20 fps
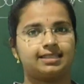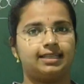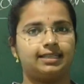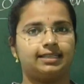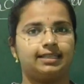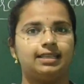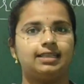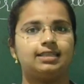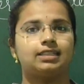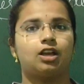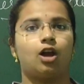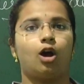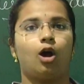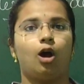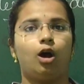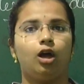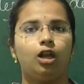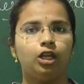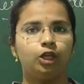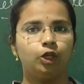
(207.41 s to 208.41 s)
that is
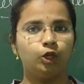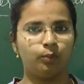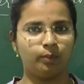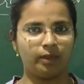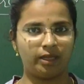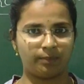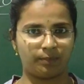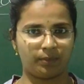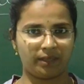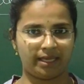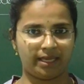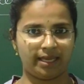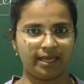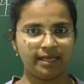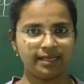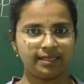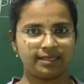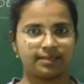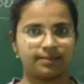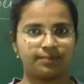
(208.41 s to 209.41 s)
all human
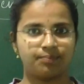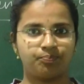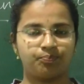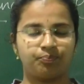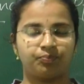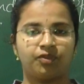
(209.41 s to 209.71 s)
beings